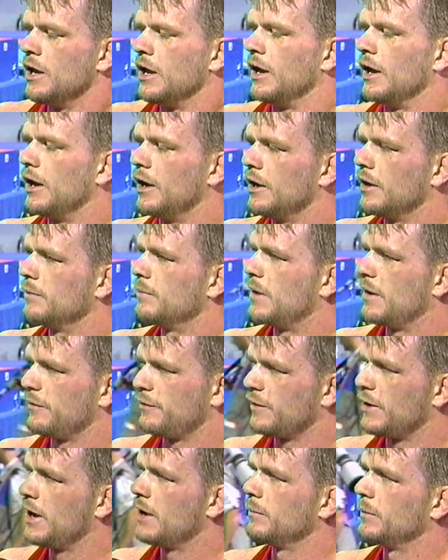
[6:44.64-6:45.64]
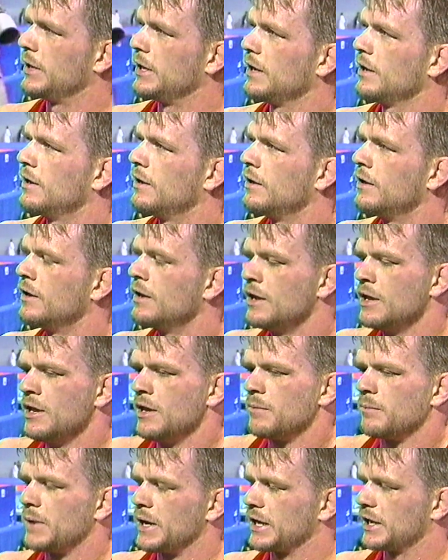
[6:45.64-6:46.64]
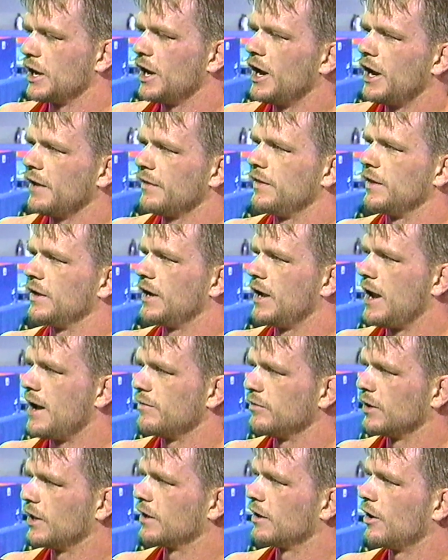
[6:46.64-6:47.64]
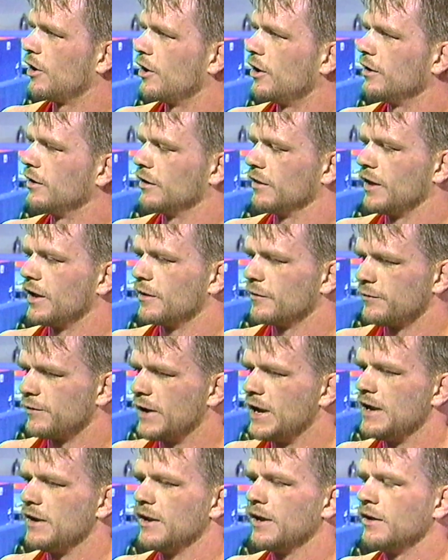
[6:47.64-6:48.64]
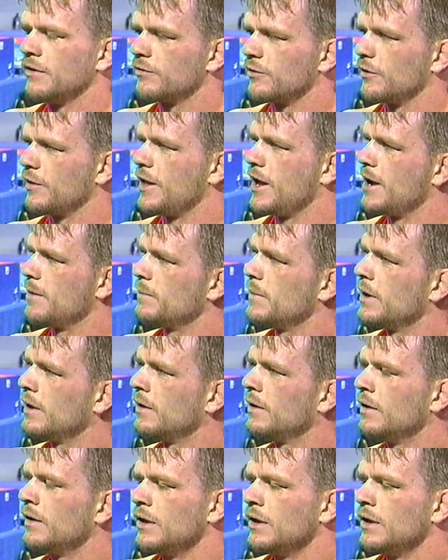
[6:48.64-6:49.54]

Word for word: uh, my family, my God, that I have a lot of heart and a lot of fight for them.